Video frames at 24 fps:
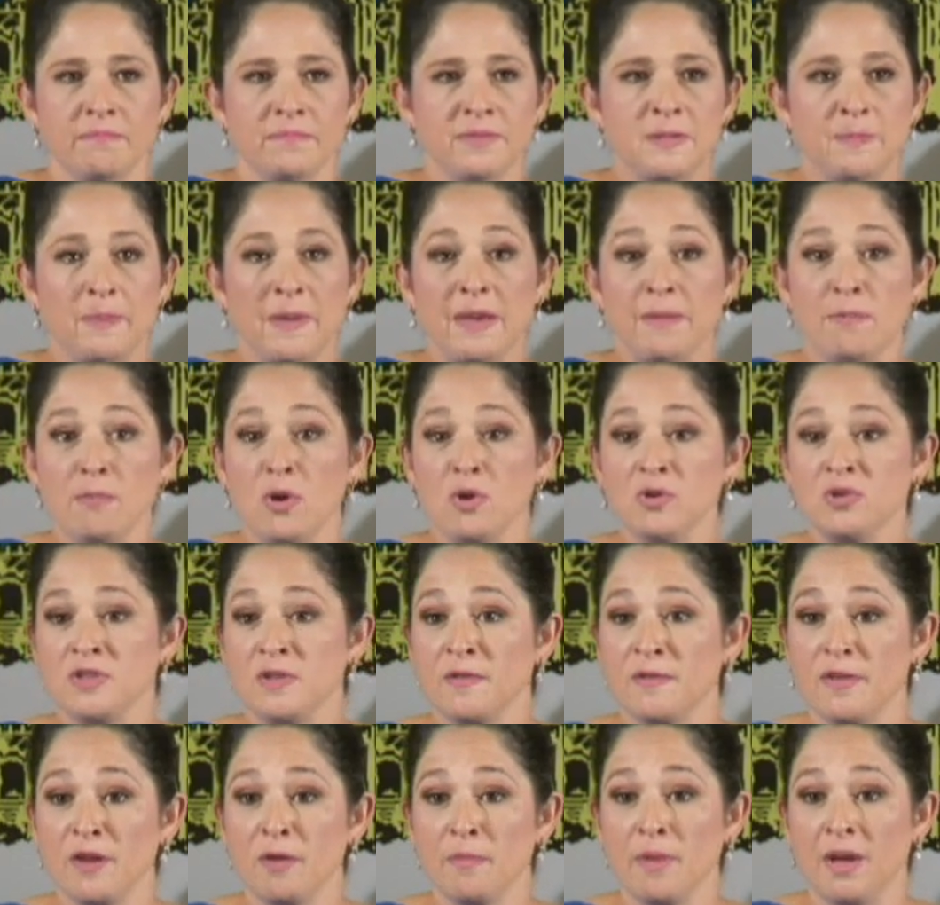spend most
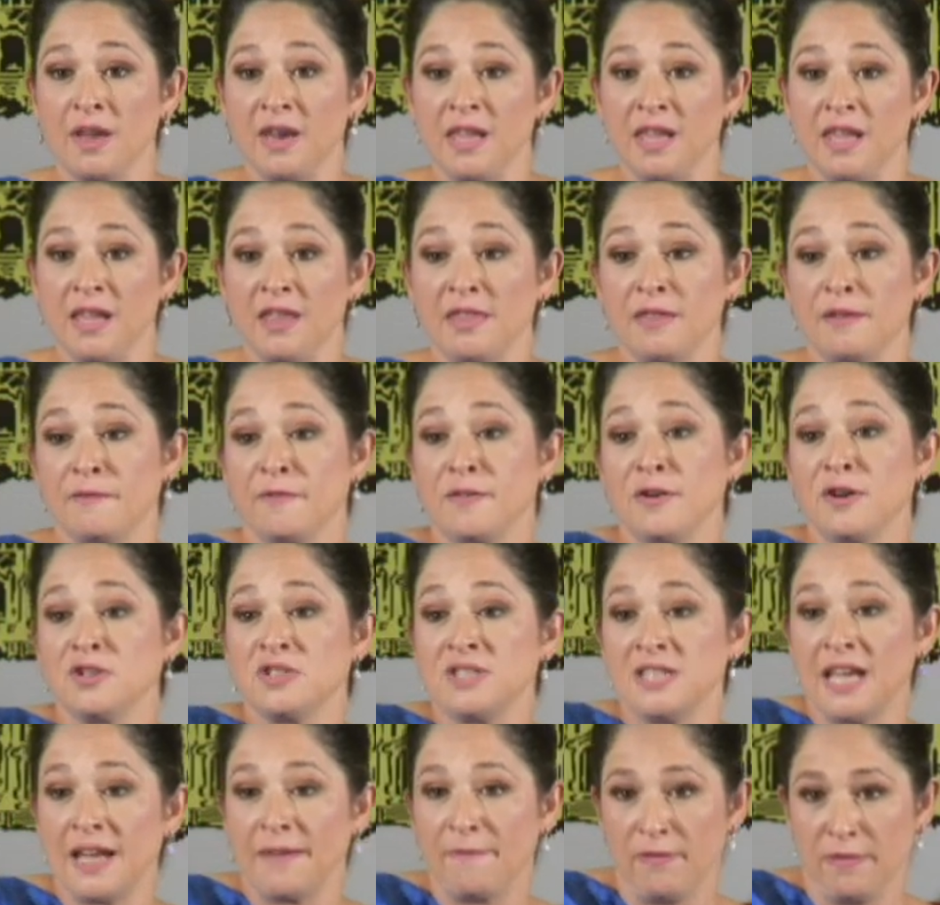of their money on the
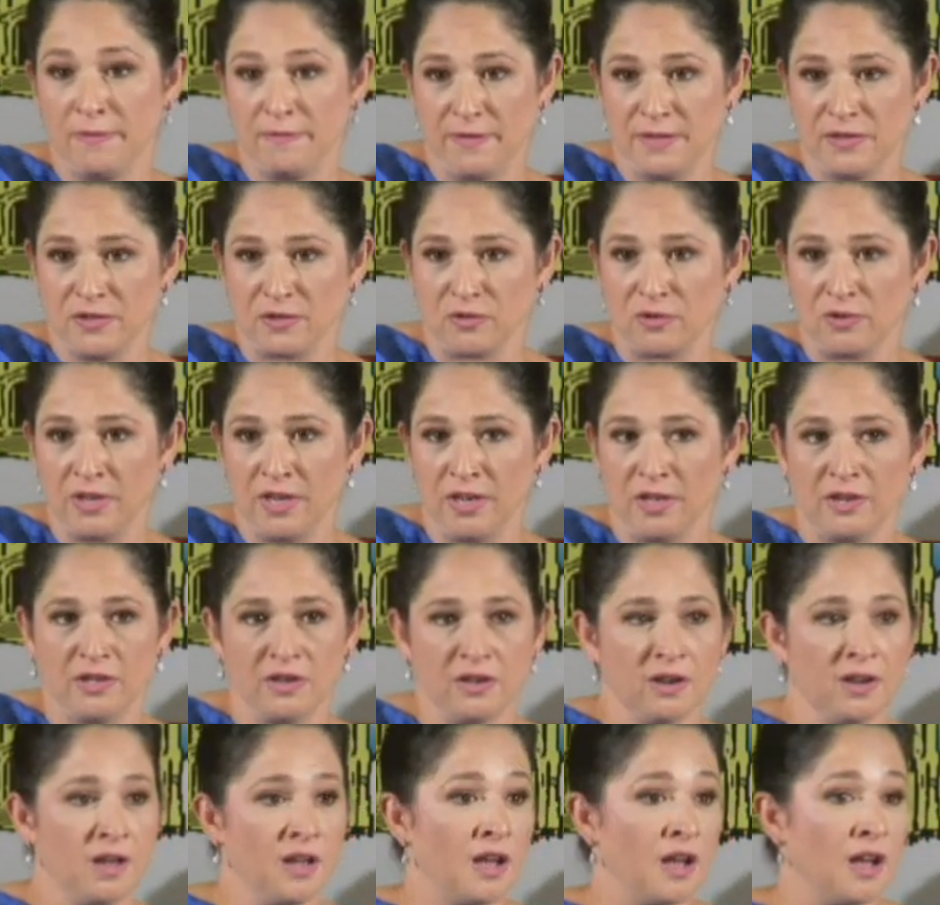first half of the fiscal
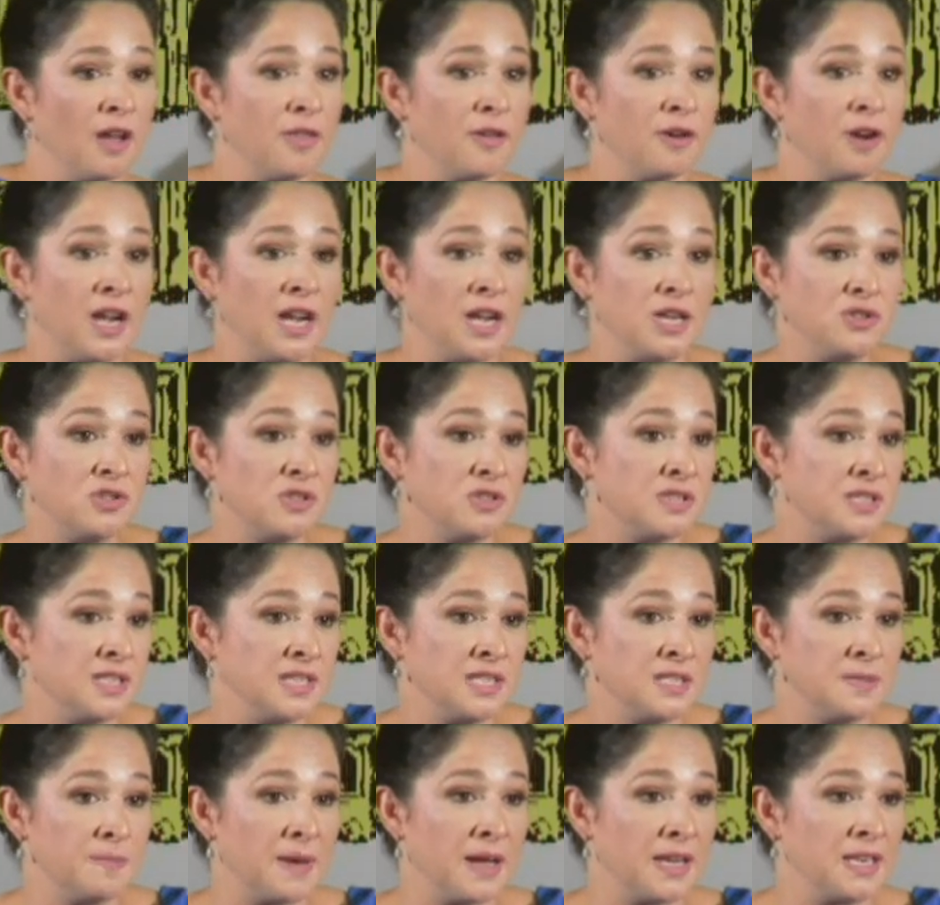year. Other
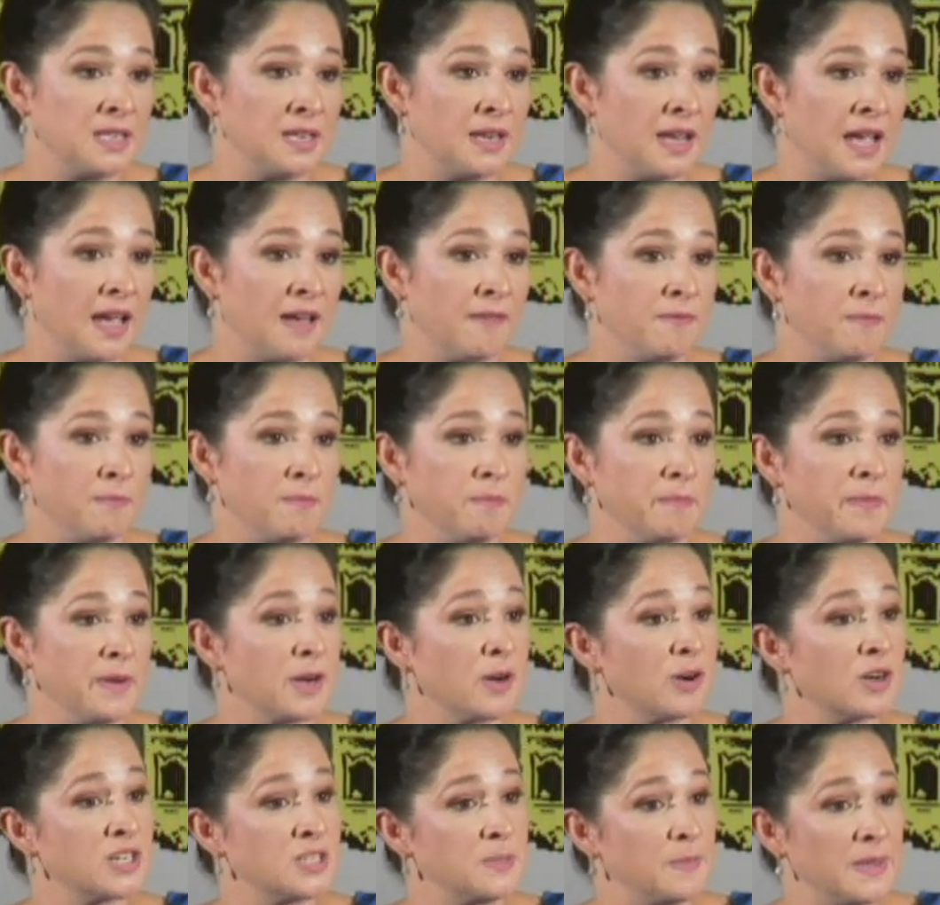agencies might have
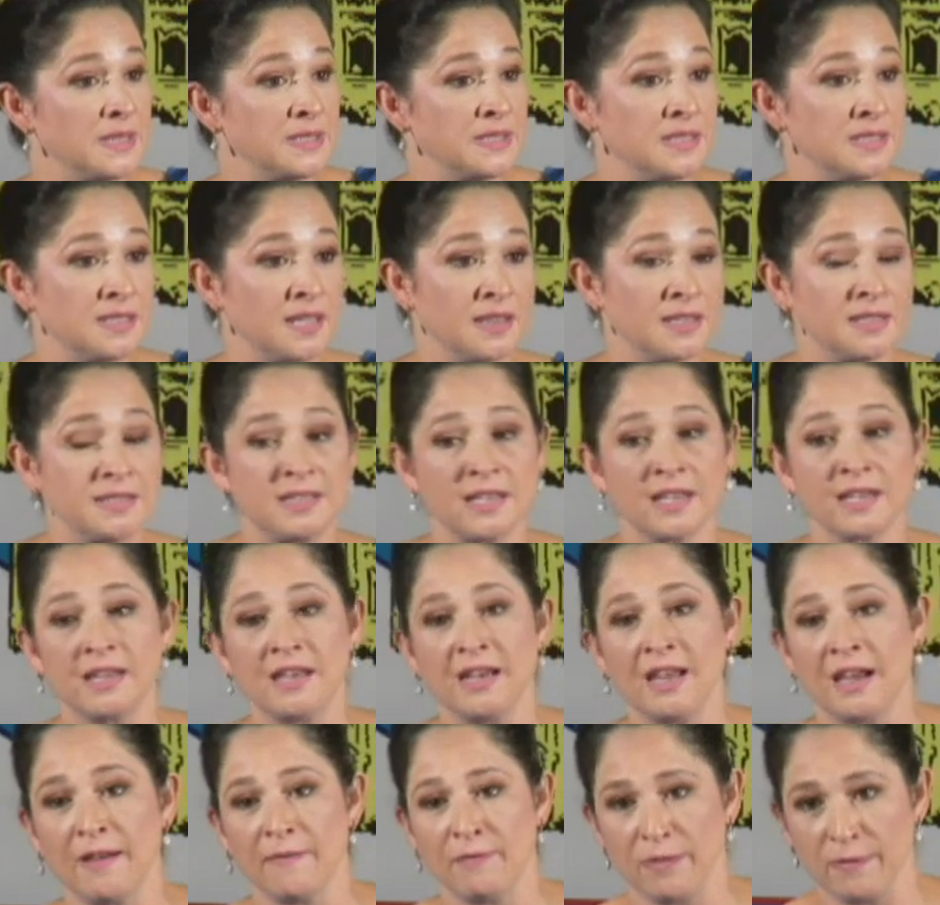bigger expenses on the
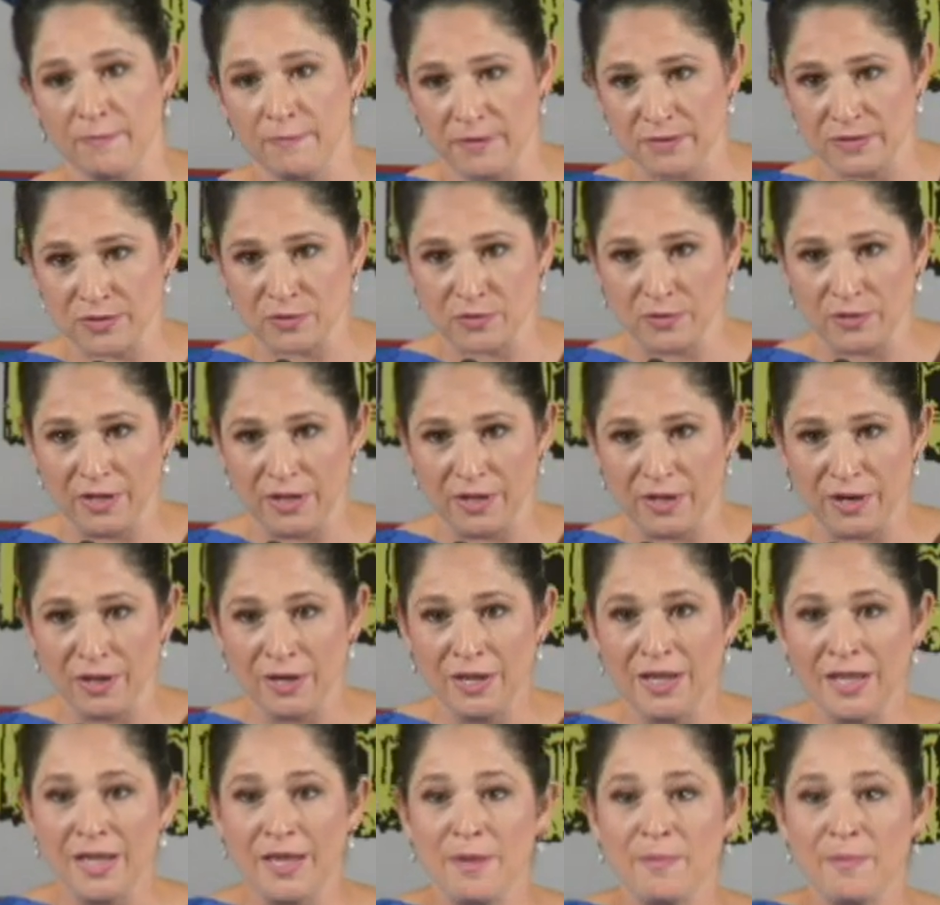second half of the fiscal year.